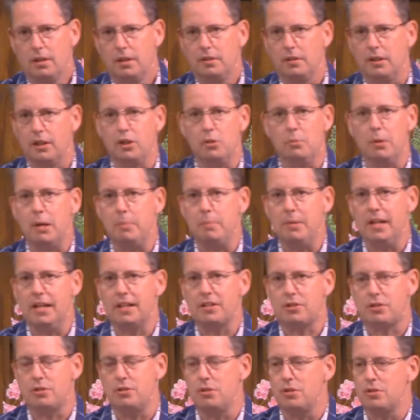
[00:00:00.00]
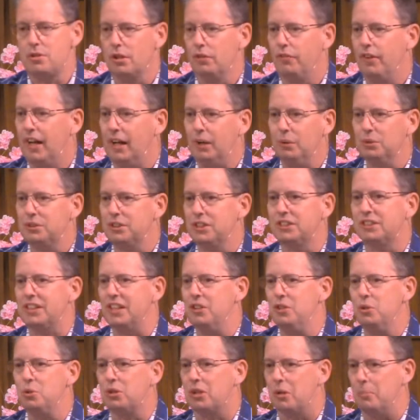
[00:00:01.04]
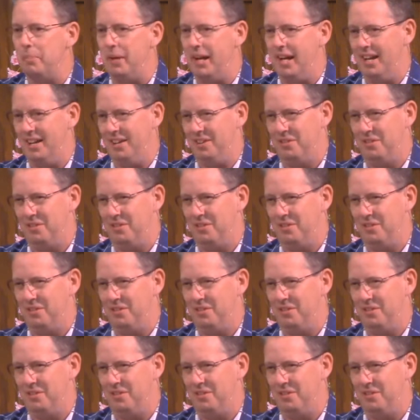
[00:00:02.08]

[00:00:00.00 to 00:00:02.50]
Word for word: Now, you might be asking yourself, how is this a new command?